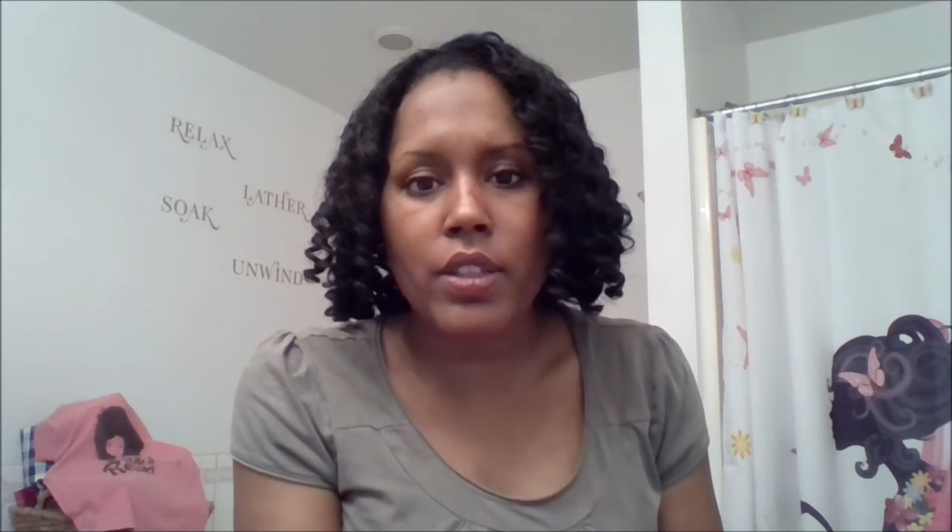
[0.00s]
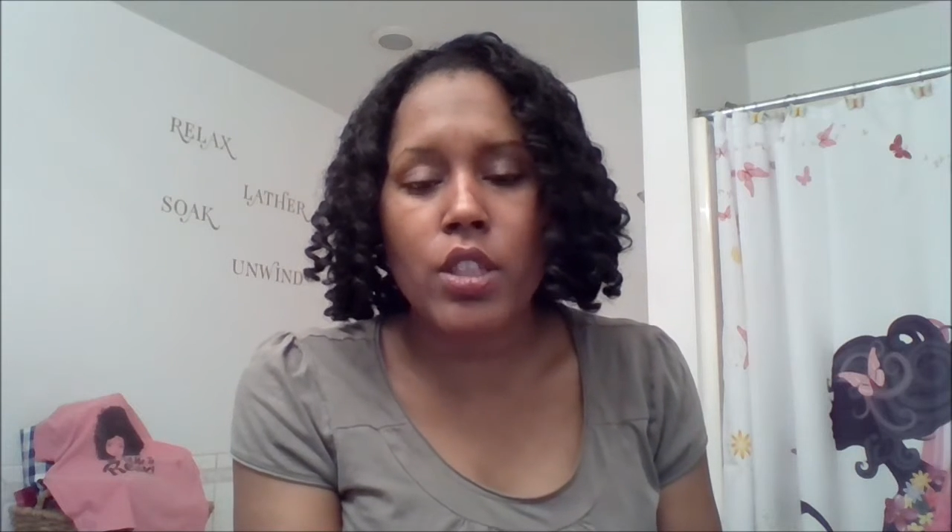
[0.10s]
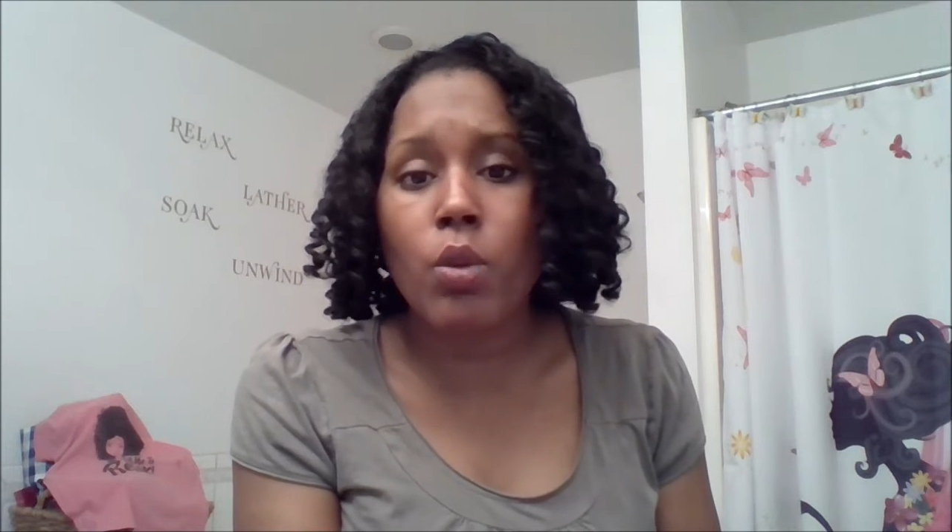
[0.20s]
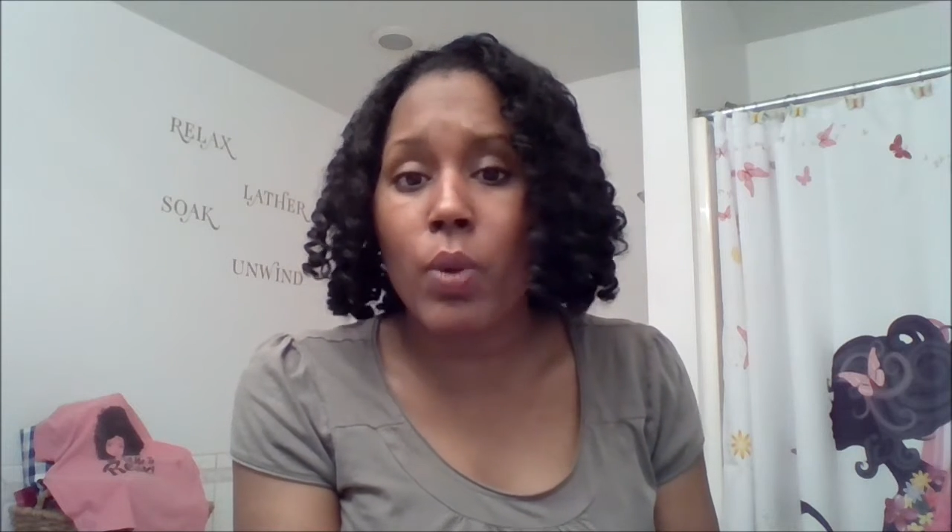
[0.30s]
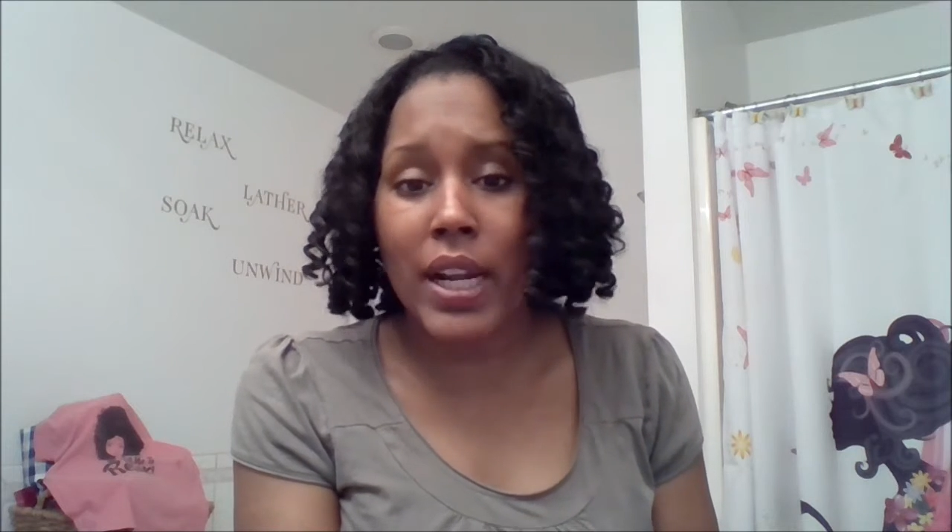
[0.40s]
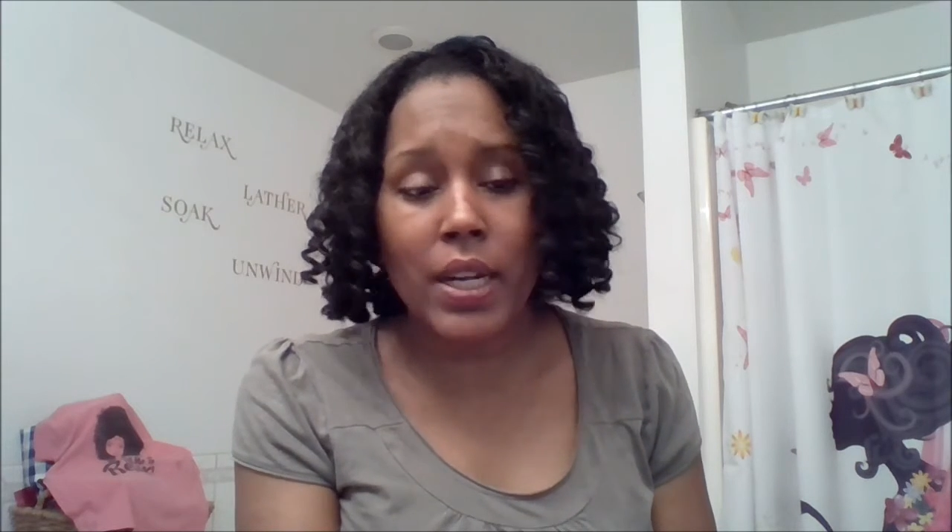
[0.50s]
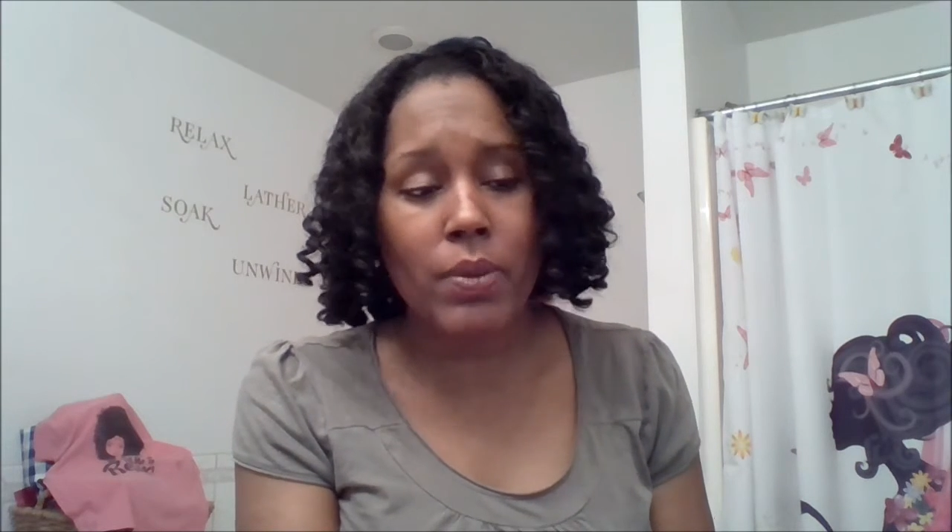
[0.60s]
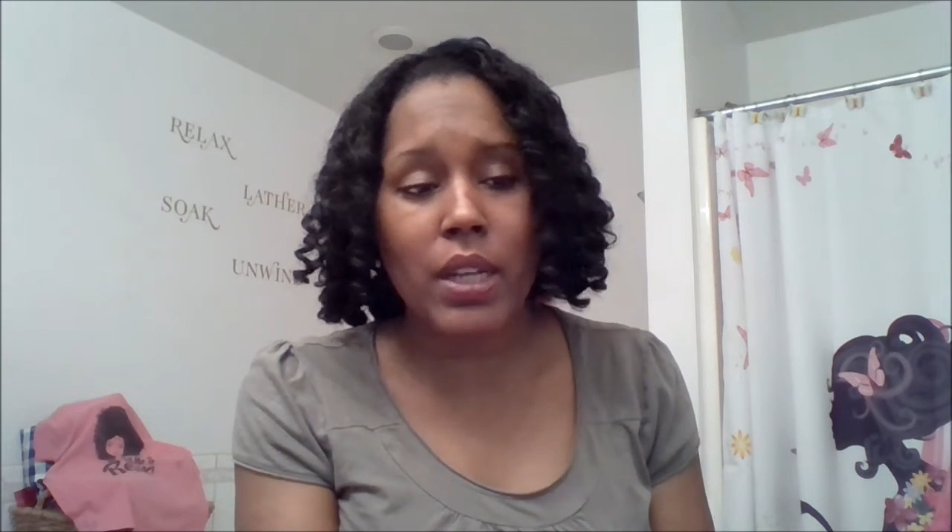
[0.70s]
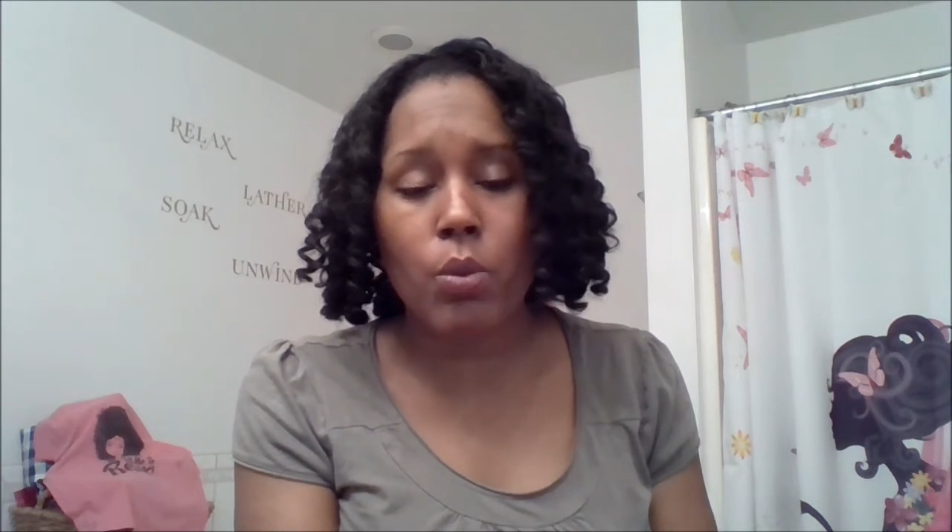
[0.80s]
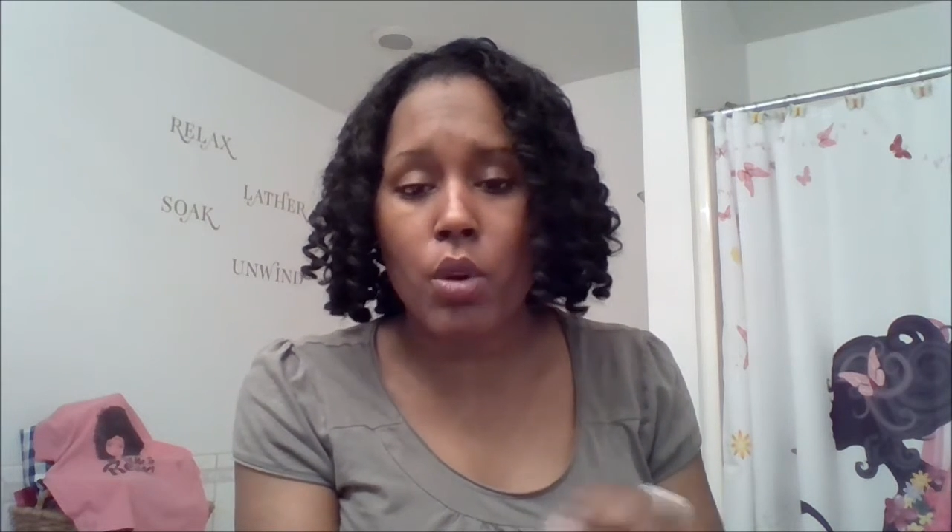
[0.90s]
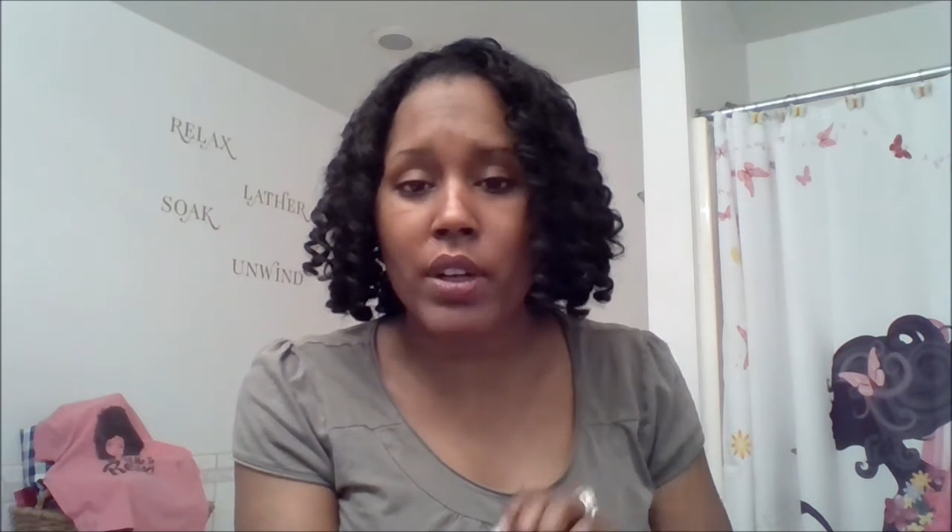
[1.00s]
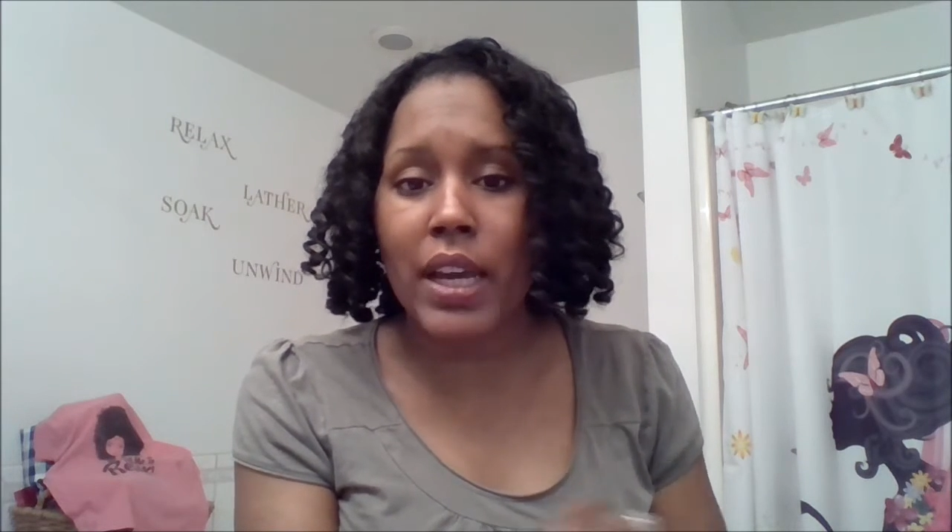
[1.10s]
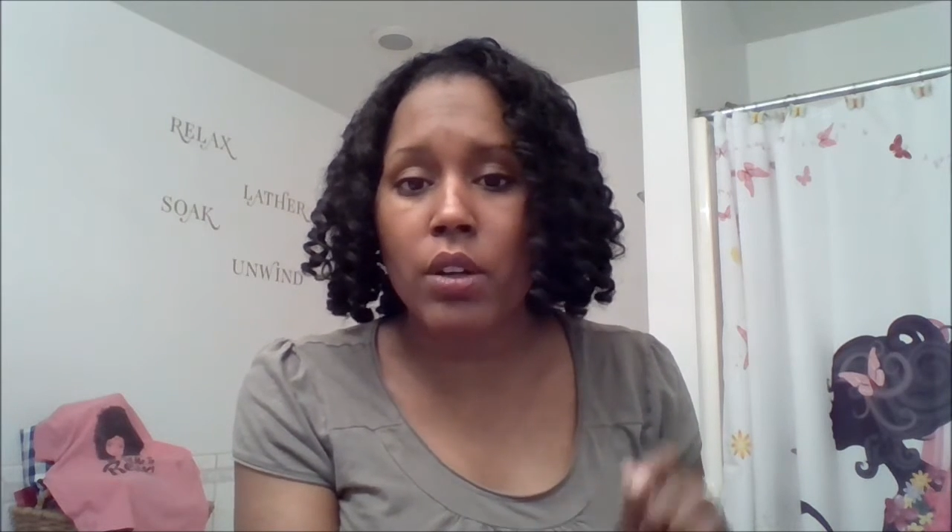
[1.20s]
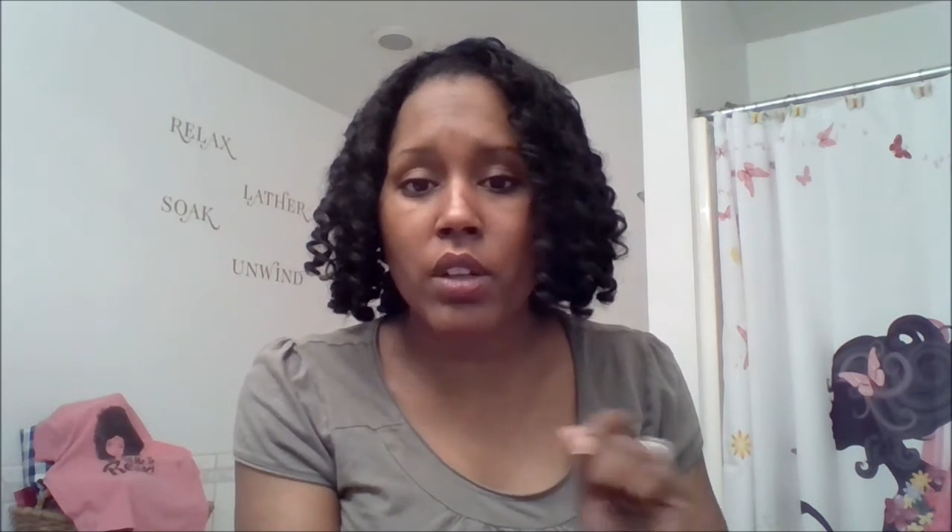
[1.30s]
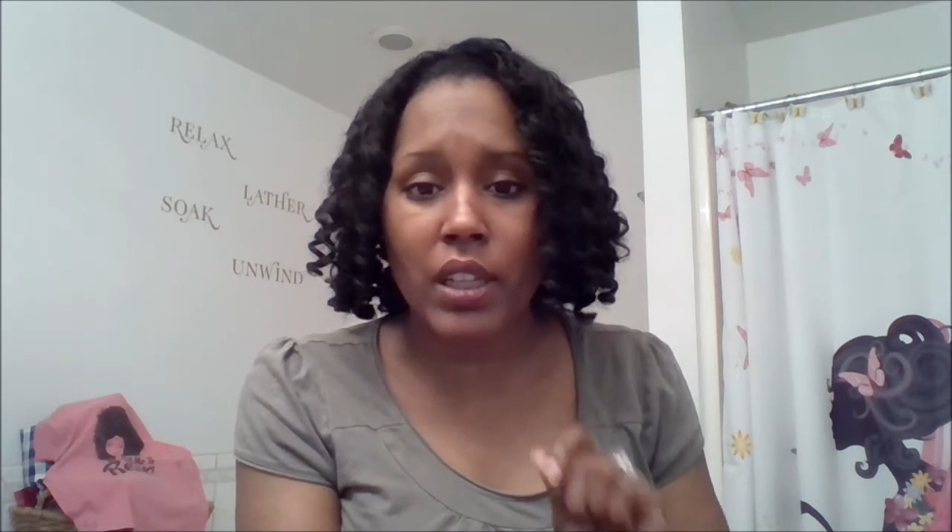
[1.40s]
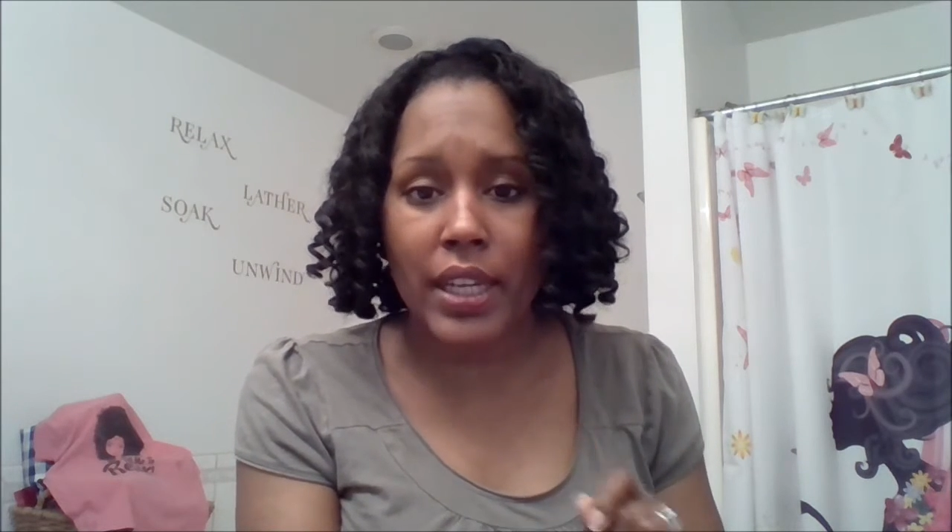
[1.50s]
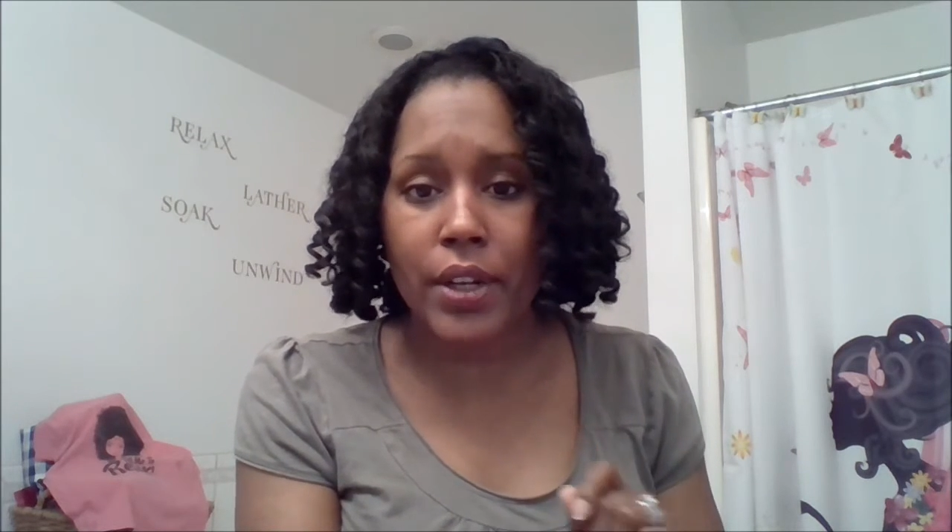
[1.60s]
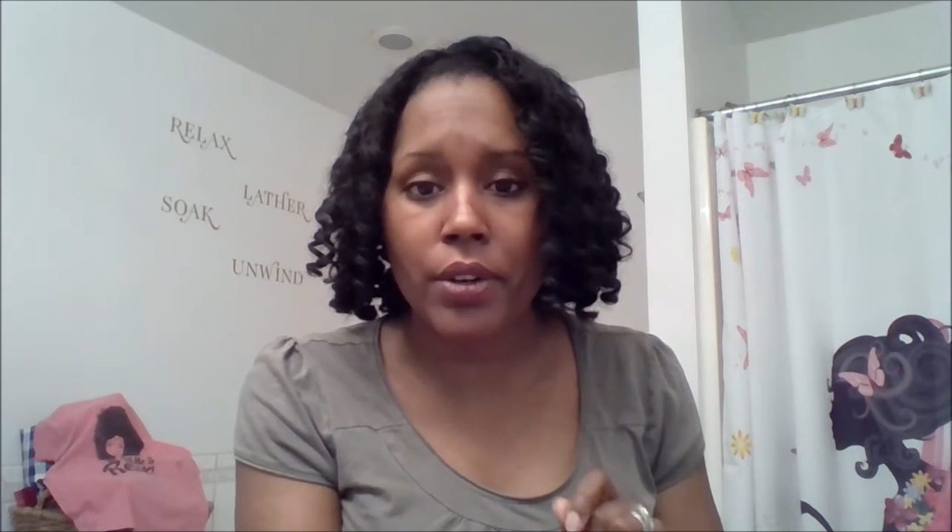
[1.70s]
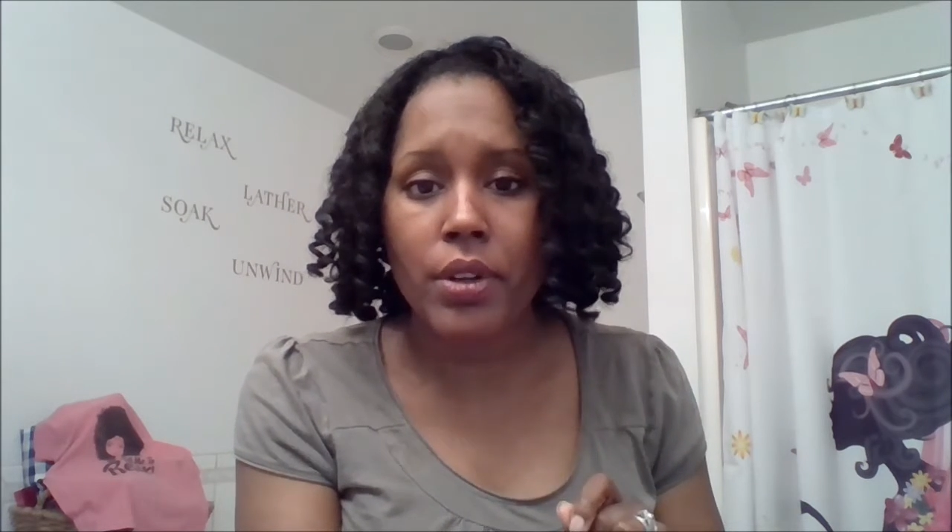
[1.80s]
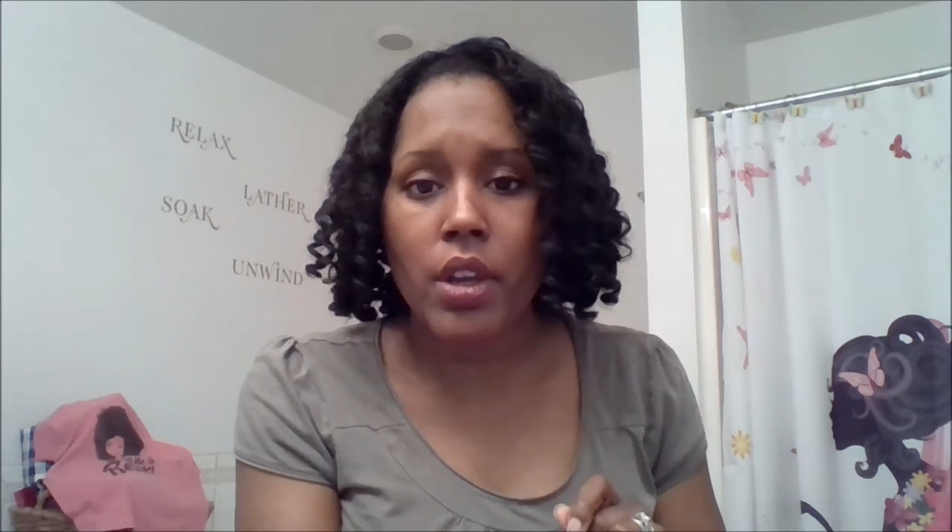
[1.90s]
So what I did was I wrote it out on a letter